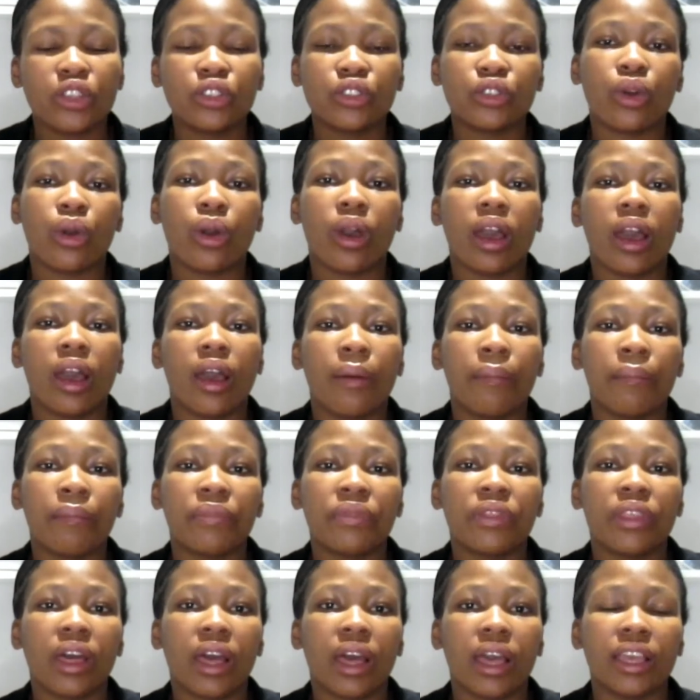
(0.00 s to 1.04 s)
So
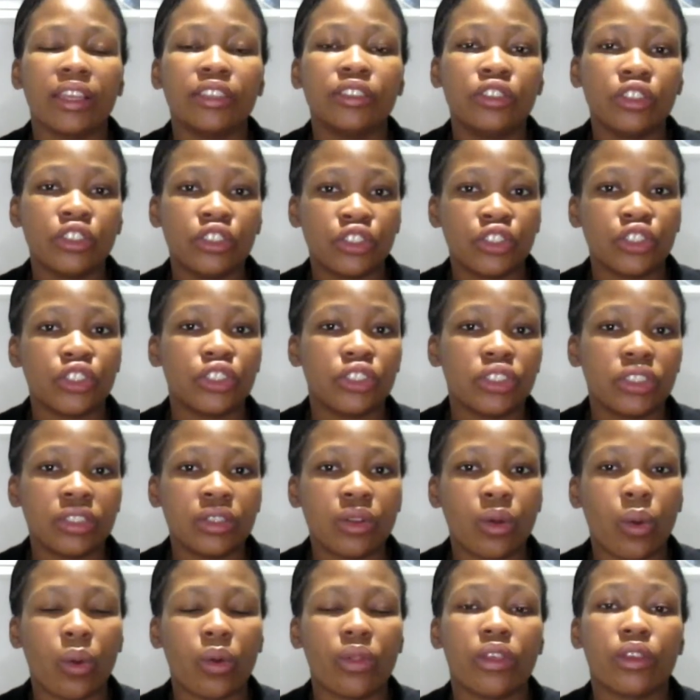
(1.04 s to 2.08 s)
the
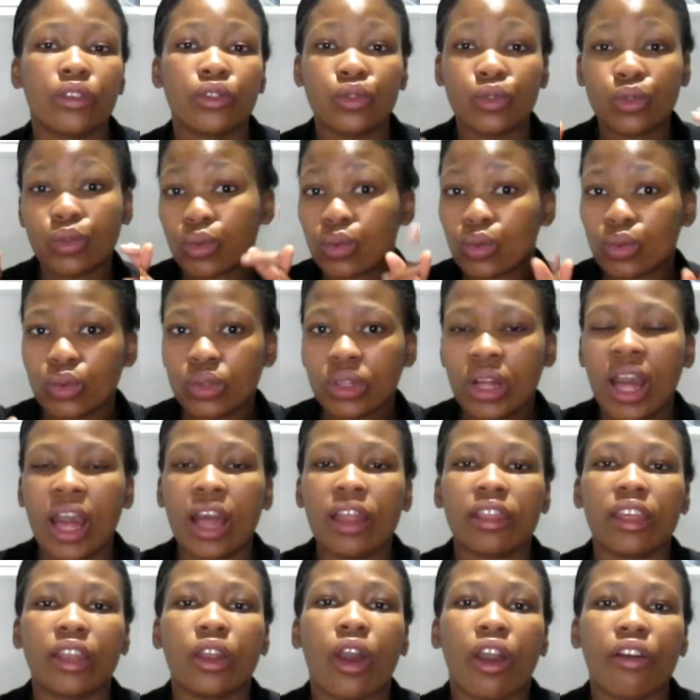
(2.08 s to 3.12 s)
institution or the school
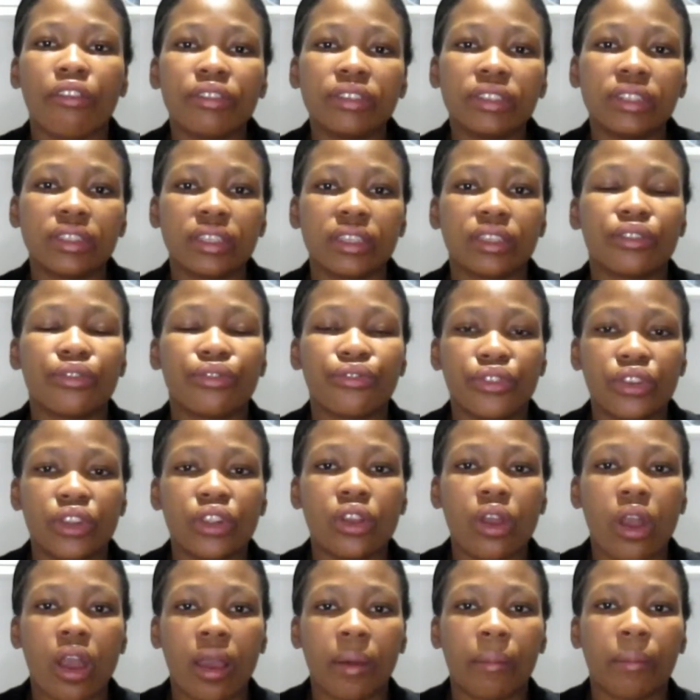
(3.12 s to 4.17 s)
that offers this
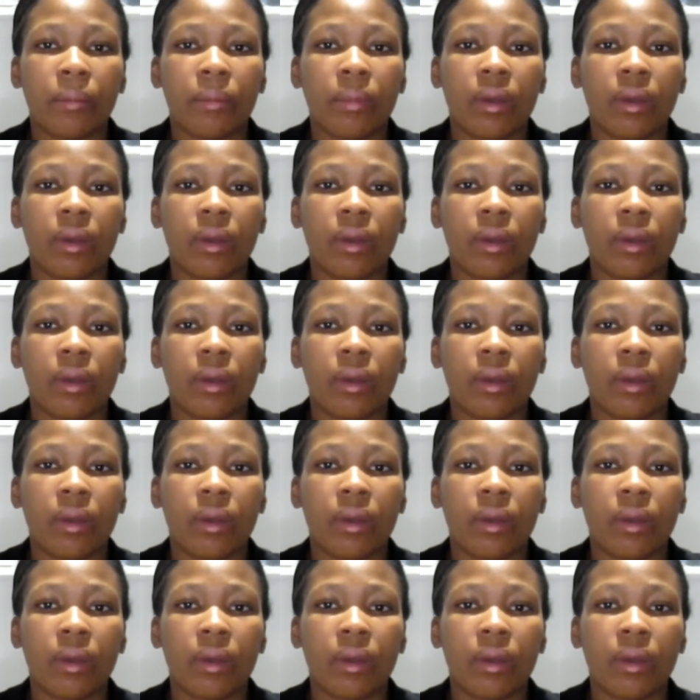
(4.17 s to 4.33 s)
free